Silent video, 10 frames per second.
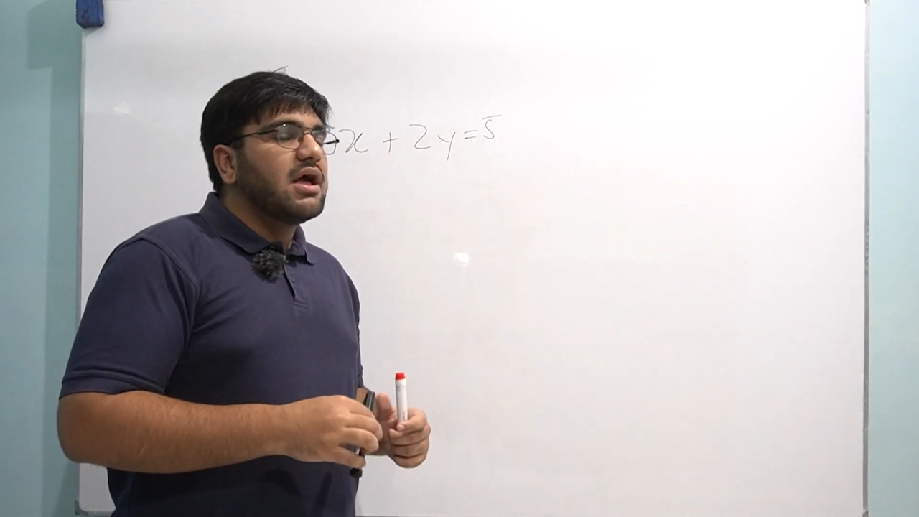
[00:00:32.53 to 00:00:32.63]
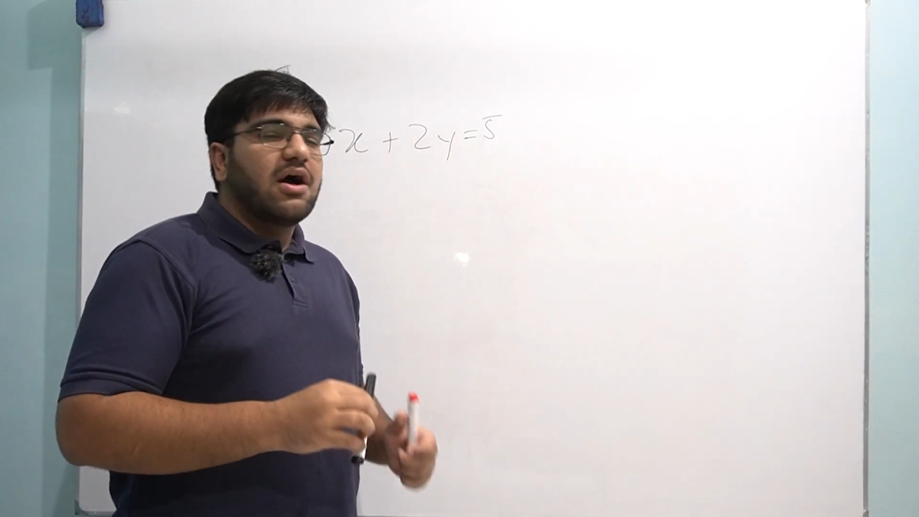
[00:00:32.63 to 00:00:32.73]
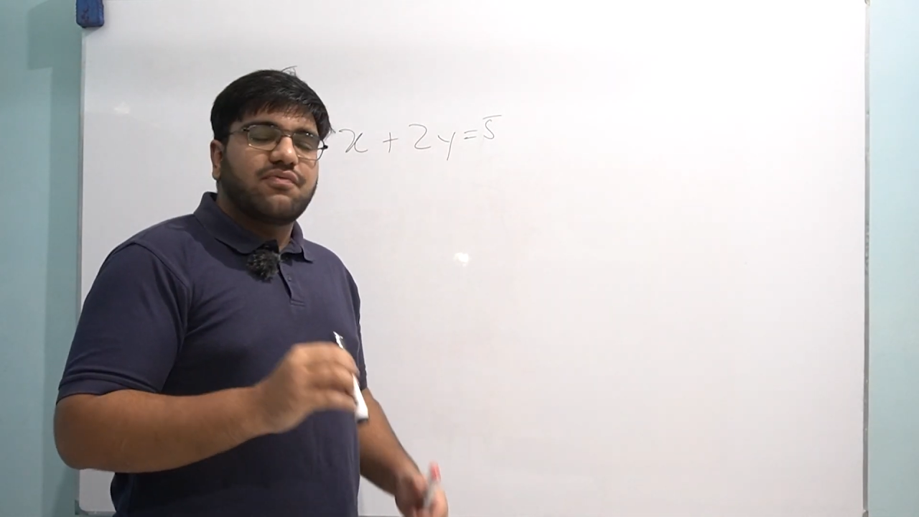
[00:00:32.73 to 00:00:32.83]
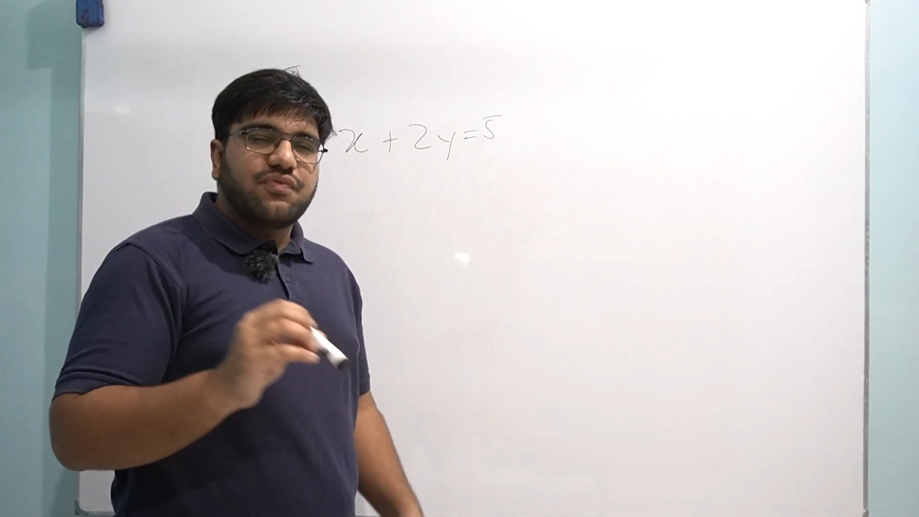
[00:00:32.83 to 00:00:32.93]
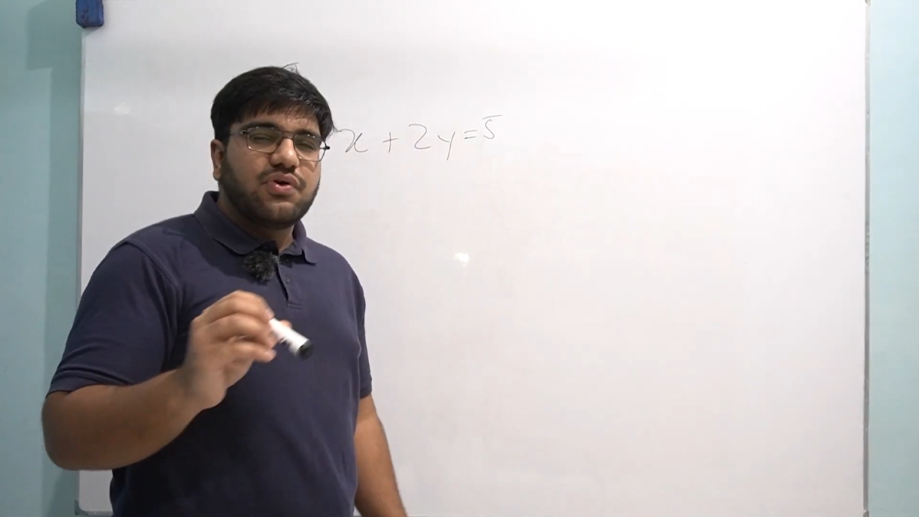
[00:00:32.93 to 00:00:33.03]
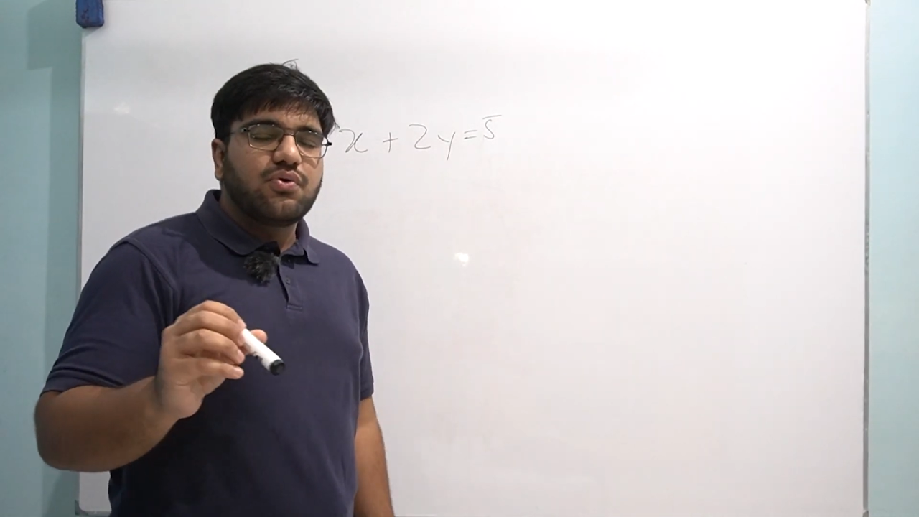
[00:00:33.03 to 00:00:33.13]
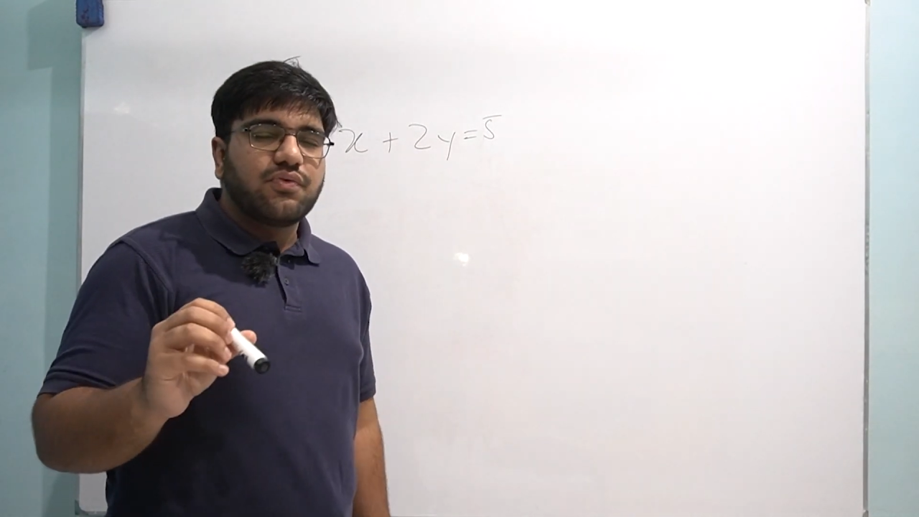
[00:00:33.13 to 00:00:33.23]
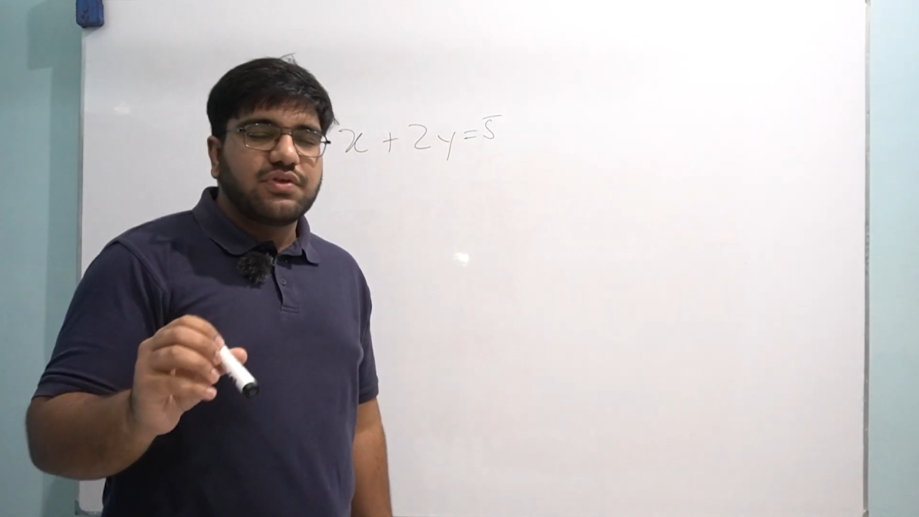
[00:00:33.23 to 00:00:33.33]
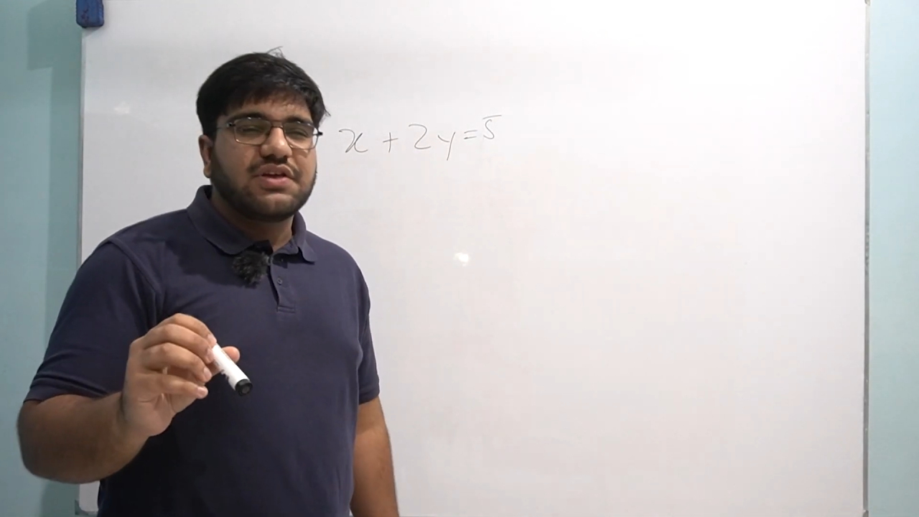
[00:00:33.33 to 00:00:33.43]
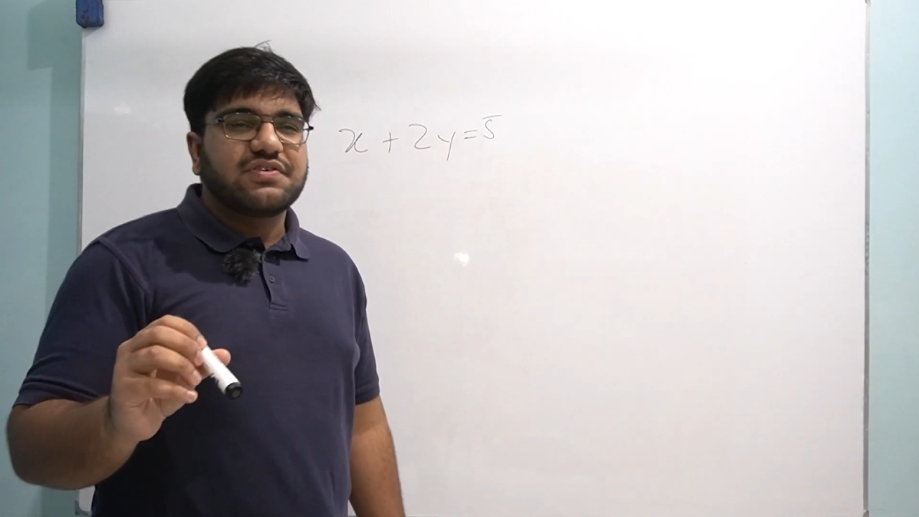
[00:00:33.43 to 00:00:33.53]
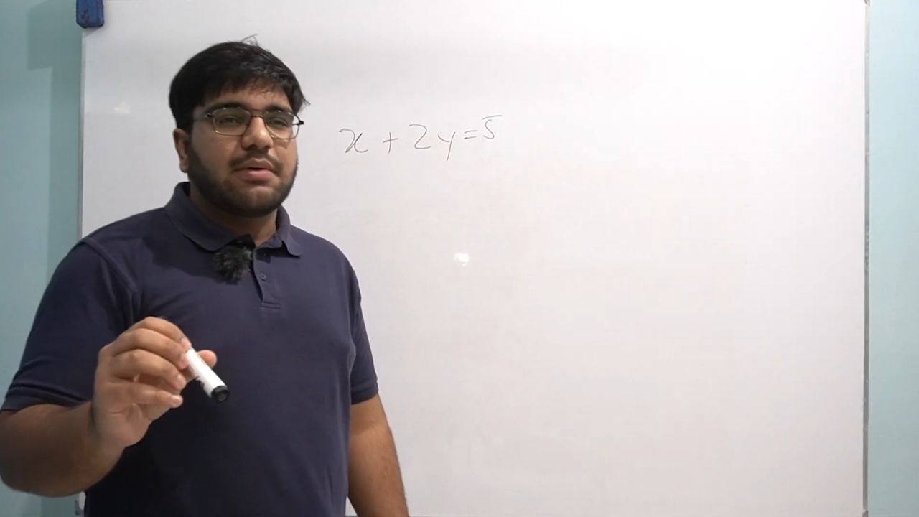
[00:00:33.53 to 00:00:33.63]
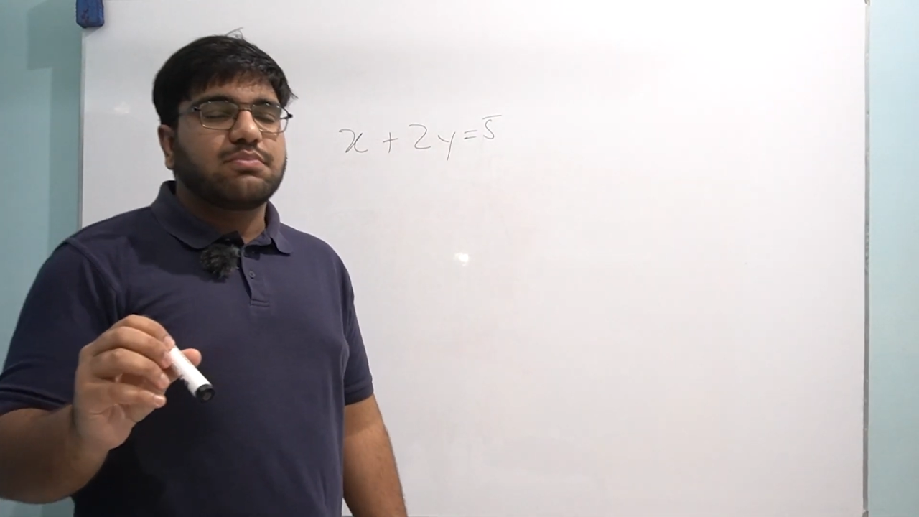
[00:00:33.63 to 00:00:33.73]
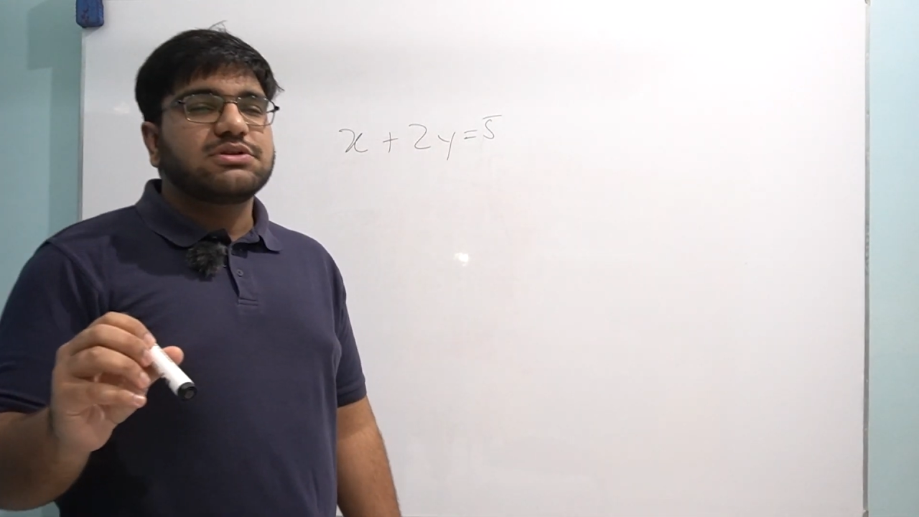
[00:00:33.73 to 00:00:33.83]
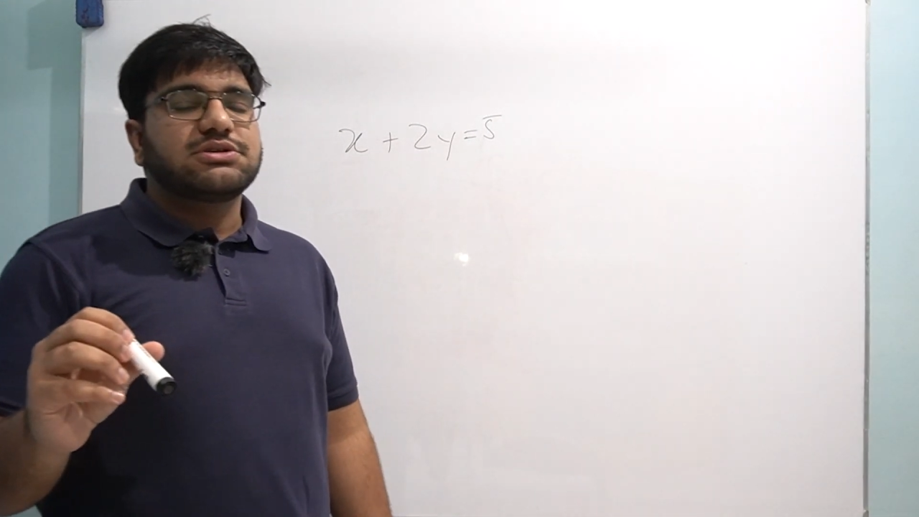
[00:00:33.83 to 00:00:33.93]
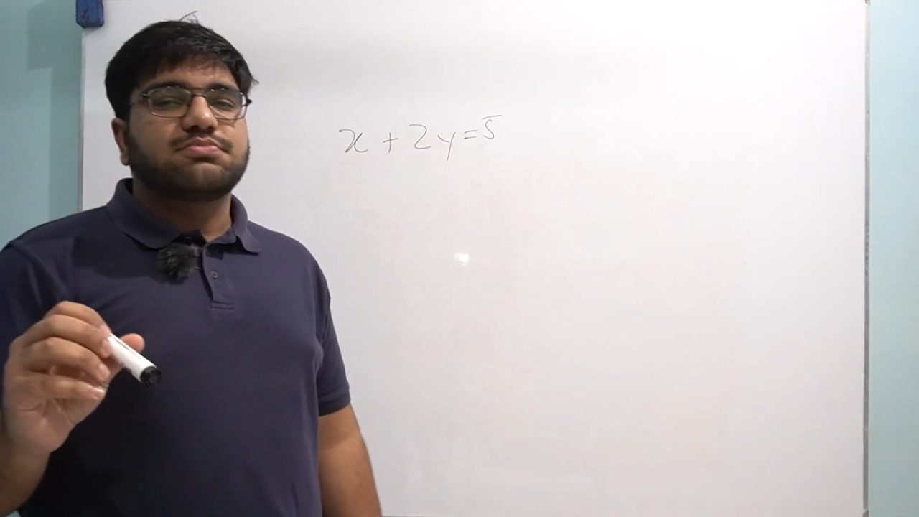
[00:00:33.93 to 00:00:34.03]
a few of the
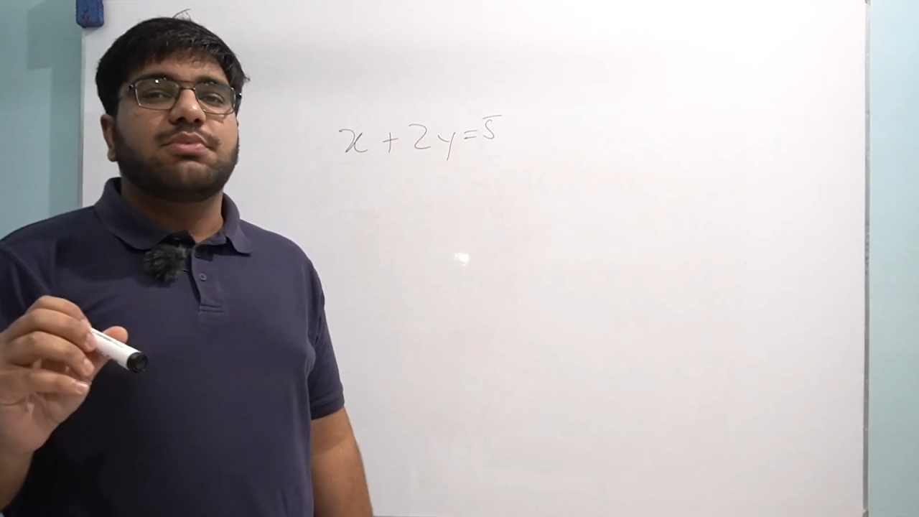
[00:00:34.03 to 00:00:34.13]
examples,